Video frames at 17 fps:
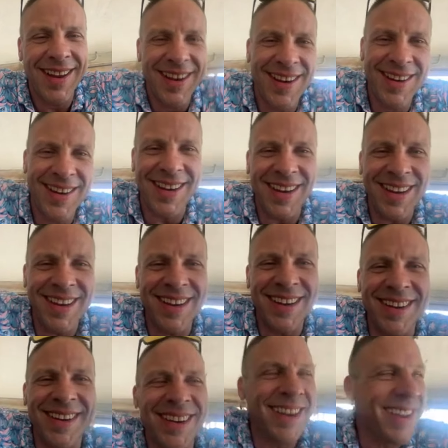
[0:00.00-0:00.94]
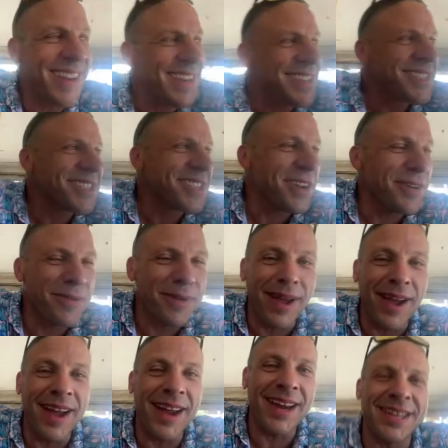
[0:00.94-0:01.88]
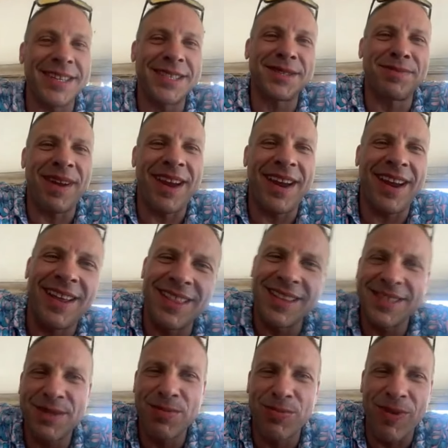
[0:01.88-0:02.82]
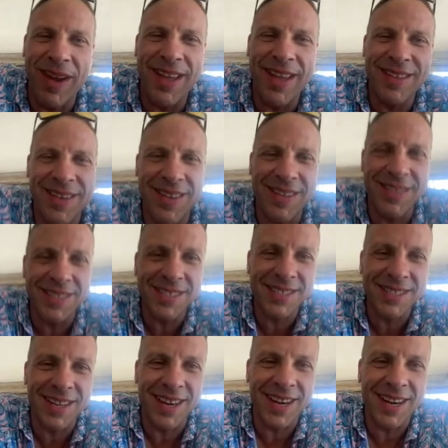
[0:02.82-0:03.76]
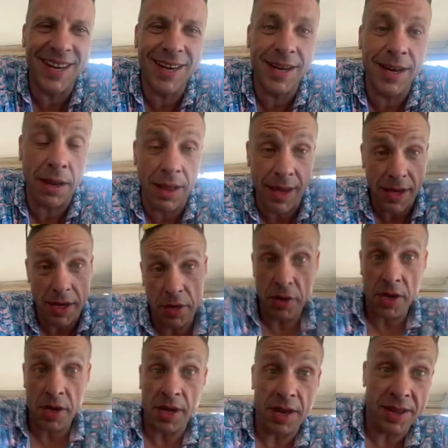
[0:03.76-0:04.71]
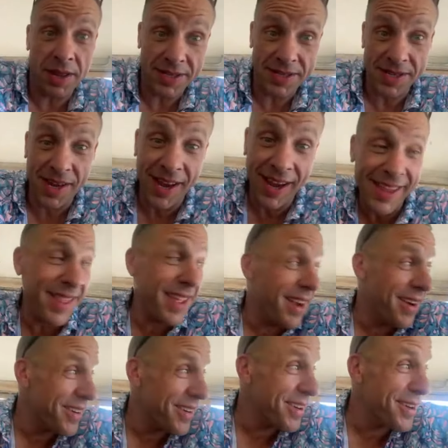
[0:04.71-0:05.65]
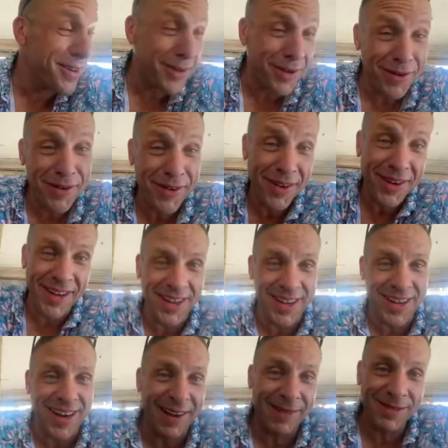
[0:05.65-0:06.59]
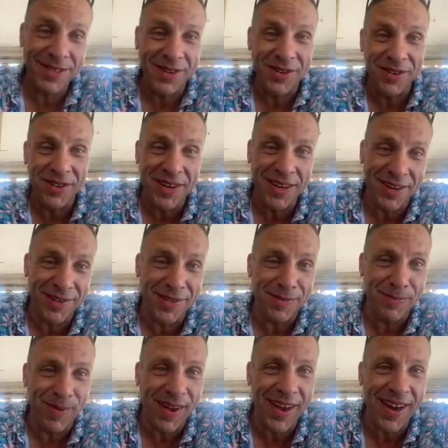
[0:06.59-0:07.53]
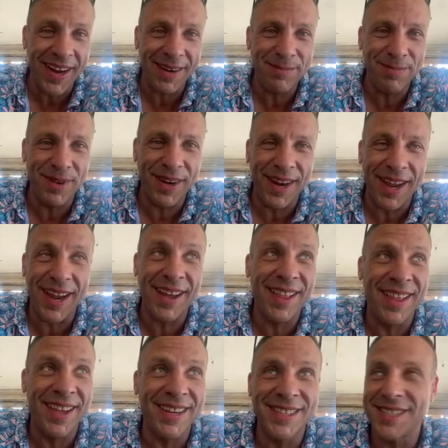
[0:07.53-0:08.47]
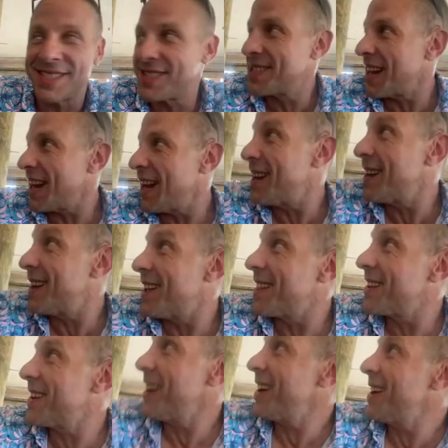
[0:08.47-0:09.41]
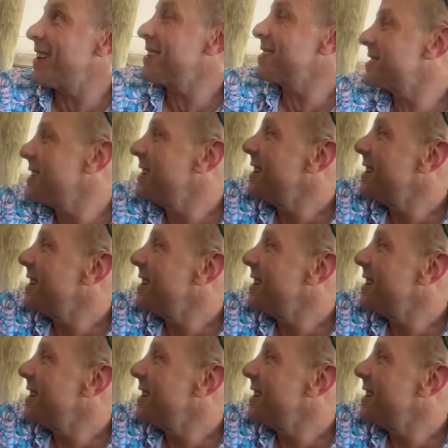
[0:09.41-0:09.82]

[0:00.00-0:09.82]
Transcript: Dude, it's so nice, man. This weather is like you get in the sun though, and you're cooking. I was cooking on the bike, but now like just standing in the other house,